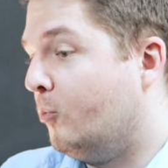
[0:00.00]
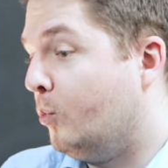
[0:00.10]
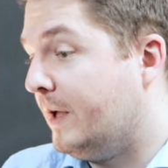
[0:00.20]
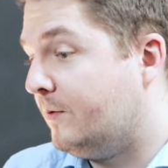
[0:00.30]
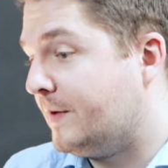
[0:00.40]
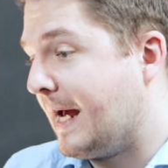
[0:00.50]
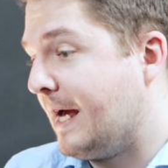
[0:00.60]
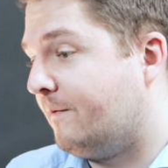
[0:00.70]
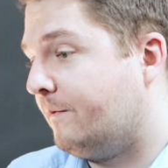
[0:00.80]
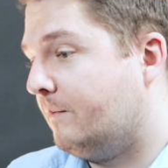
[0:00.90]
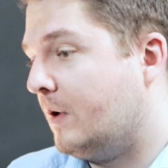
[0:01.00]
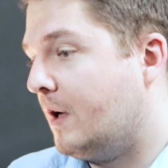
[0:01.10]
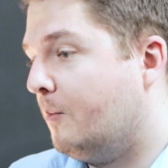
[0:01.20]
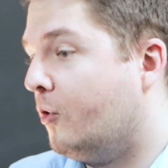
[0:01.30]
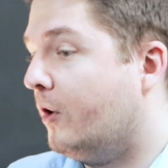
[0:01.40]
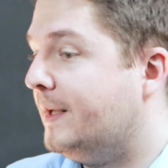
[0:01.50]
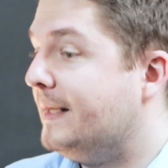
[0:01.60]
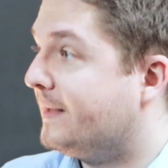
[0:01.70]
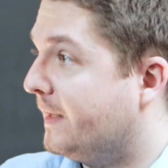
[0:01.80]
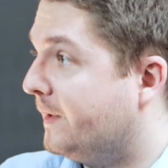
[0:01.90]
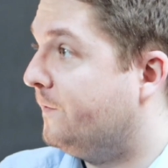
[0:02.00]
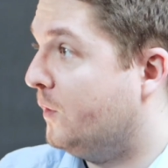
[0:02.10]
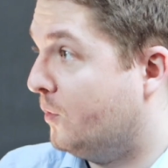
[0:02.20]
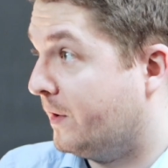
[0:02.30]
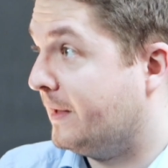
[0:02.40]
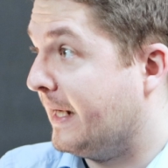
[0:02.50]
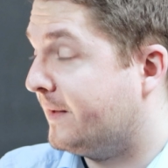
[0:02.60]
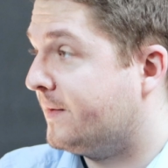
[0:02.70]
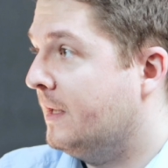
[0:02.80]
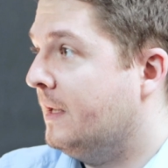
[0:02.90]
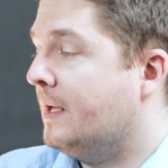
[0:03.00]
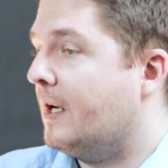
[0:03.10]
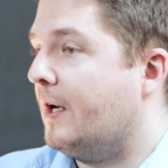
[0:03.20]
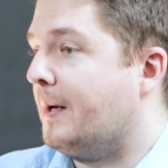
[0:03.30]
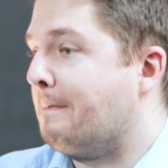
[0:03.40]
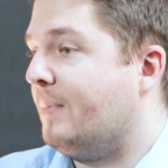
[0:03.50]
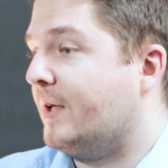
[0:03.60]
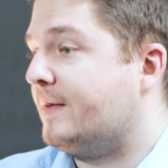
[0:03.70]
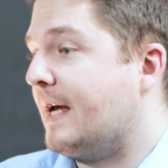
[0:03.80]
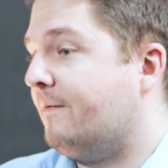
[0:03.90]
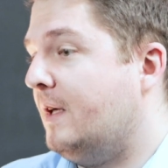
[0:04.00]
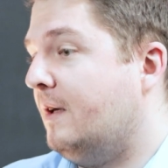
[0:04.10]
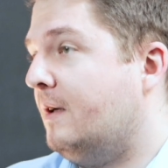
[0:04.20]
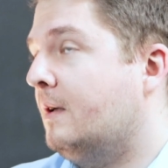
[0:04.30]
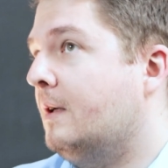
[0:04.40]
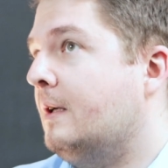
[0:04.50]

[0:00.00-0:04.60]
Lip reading: we could have a more detailed view on that. But having